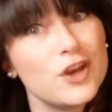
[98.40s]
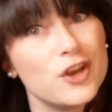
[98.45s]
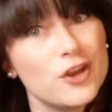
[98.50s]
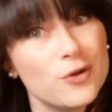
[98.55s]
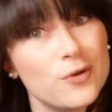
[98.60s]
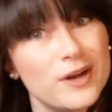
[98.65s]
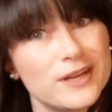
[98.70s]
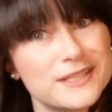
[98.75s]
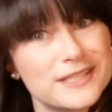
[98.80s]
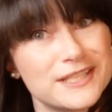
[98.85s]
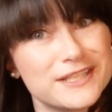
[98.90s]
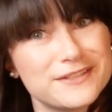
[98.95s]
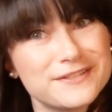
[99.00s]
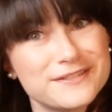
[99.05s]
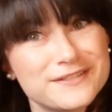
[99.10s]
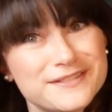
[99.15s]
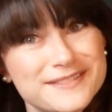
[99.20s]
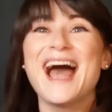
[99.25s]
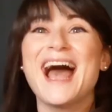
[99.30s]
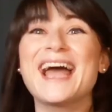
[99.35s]
Do you want to?
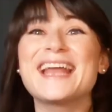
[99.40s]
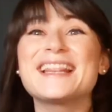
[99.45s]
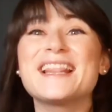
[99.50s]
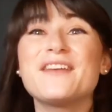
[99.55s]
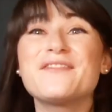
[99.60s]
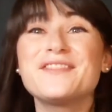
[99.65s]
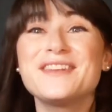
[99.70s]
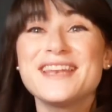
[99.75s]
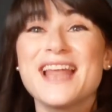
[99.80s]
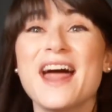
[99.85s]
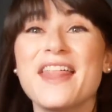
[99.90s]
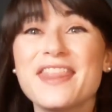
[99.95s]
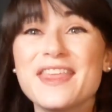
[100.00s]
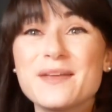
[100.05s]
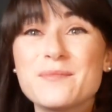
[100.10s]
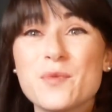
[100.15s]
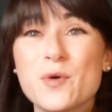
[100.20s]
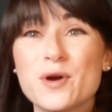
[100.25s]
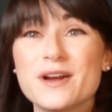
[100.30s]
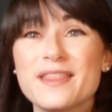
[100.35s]
I'd love
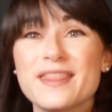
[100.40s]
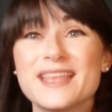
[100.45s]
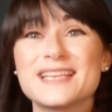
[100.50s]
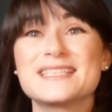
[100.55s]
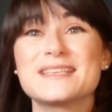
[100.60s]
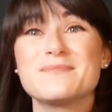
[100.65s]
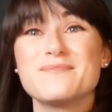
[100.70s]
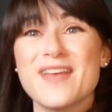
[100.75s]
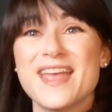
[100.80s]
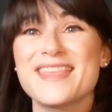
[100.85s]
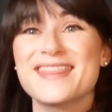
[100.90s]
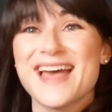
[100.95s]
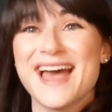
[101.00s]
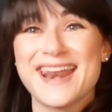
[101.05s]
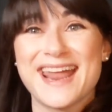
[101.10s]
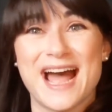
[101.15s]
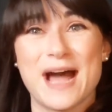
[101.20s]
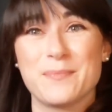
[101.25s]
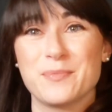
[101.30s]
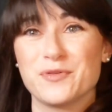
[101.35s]
nothing more than to make
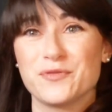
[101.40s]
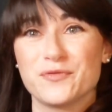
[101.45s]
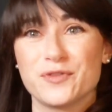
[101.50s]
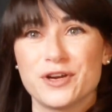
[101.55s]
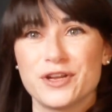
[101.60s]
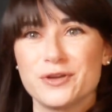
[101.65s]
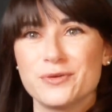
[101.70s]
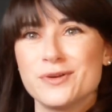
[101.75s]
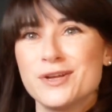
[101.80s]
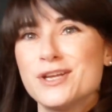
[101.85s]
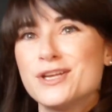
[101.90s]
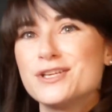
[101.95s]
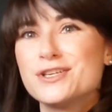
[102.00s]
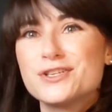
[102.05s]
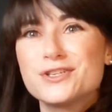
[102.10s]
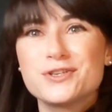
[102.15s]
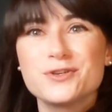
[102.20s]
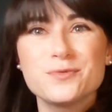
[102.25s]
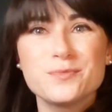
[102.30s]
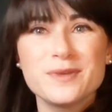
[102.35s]
that happen for you.
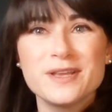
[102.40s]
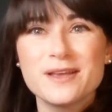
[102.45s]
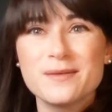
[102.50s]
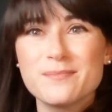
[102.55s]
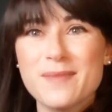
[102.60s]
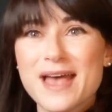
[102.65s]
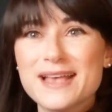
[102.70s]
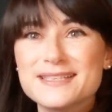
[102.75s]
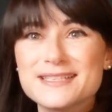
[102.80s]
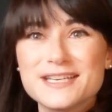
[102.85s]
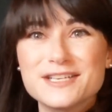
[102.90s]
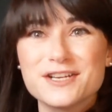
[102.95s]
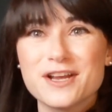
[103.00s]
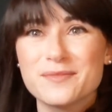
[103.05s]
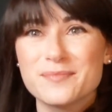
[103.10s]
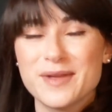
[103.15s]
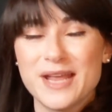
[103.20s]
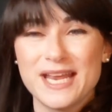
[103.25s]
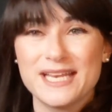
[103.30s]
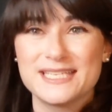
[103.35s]
Shoot me a message
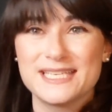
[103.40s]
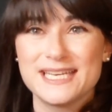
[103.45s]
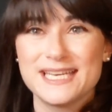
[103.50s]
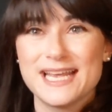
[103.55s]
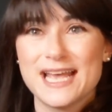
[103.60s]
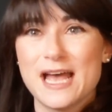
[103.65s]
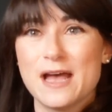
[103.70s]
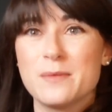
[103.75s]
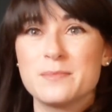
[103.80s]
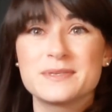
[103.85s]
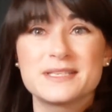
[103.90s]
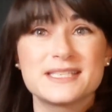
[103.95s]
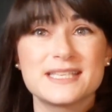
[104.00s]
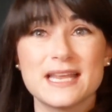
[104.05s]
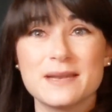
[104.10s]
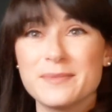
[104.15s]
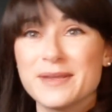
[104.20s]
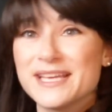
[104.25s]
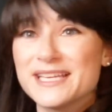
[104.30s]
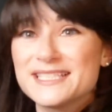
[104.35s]
on my DMs,
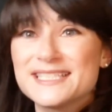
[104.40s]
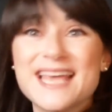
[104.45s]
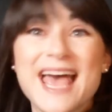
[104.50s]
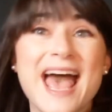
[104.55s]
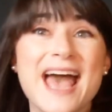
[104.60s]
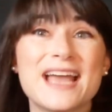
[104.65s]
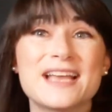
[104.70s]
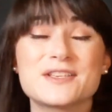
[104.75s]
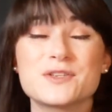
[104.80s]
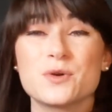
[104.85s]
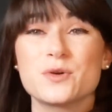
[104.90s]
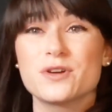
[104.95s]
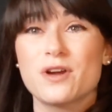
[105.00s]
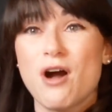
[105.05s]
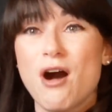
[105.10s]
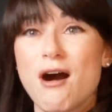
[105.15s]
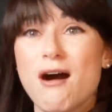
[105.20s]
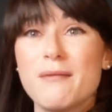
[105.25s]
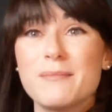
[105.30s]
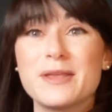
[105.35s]
send me a text or
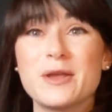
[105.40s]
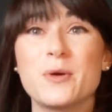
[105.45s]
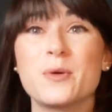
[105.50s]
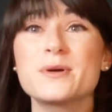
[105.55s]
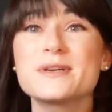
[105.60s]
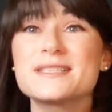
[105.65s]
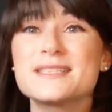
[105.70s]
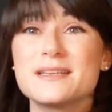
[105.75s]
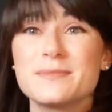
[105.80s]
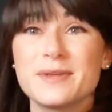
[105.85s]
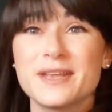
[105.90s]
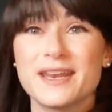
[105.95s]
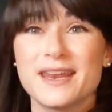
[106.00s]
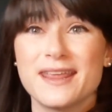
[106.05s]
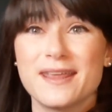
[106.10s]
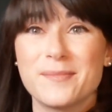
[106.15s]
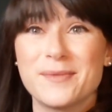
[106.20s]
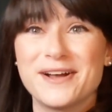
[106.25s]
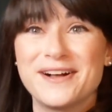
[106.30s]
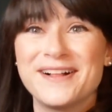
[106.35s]
call me or send me an
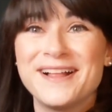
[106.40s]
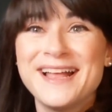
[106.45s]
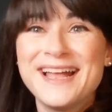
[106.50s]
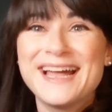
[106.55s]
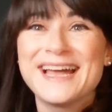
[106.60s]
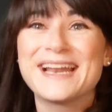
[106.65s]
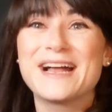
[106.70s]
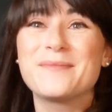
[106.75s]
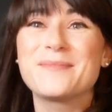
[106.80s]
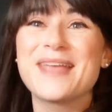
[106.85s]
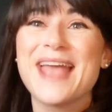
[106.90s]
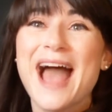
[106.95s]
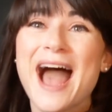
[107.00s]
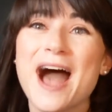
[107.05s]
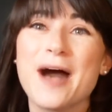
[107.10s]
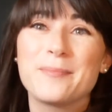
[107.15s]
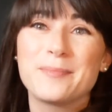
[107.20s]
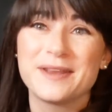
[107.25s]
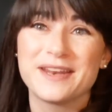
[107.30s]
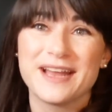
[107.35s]
email and I'll be
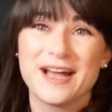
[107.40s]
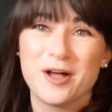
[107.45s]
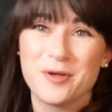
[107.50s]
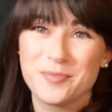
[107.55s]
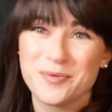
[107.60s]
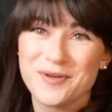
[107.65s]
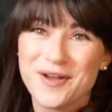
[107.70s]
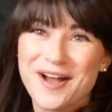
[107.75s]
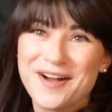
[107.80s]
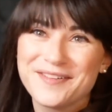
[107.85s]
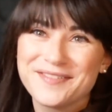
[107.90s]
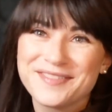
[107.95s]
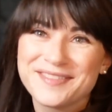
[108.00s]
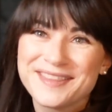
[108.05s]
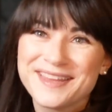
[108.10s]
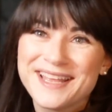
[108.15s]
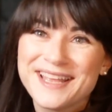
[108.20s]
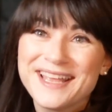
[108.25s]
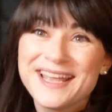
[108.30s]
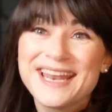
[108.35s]
happy to help you out.
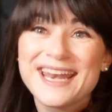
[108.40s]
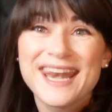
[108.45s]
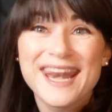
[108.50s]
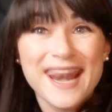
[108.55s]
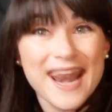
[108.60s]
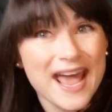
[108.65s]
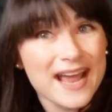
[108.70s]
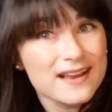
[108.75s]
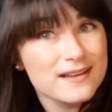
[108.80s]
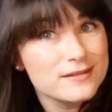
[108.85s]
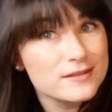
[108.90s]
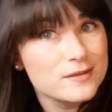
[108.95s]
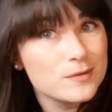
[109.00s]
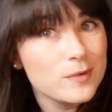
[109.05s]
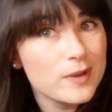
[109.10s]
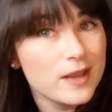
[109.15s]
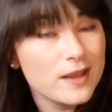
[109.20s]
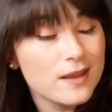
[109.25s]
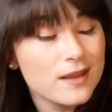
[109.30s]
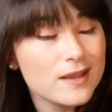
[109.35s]
Next
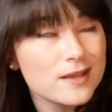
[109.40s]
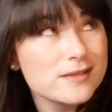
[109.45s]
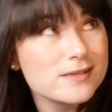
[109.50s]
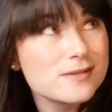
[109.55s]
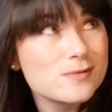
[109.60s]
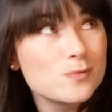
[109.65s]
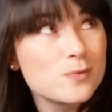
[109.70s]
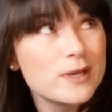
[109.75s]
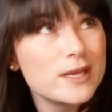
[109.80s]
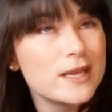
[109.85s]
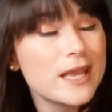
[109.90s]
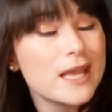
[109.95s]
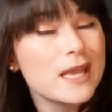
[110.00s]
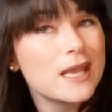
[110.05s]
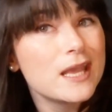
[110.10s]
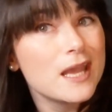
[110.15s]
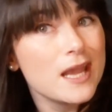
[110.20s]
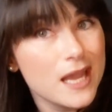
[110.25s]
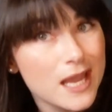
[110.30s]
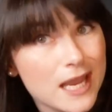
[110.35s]
week is week
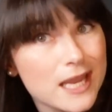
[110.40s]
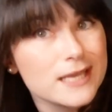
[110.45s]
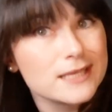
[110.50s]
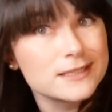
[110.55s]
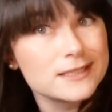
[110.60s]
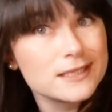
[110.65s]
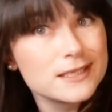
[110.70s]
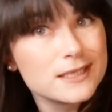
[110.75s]
8